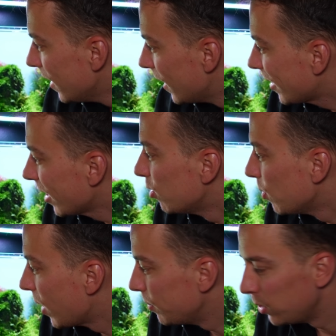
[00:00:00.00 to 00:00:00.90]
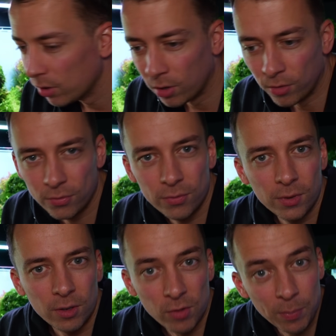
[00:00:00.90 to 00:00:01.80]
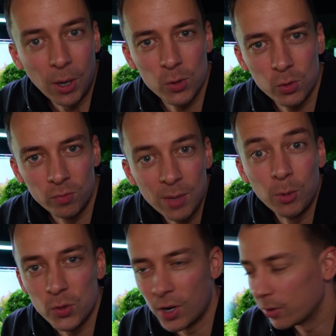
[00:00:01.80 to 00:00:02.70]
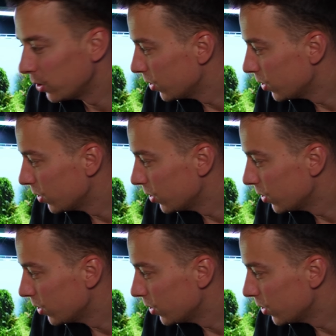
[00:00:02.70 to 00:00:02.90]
They kind of remind me of rainbow trout, you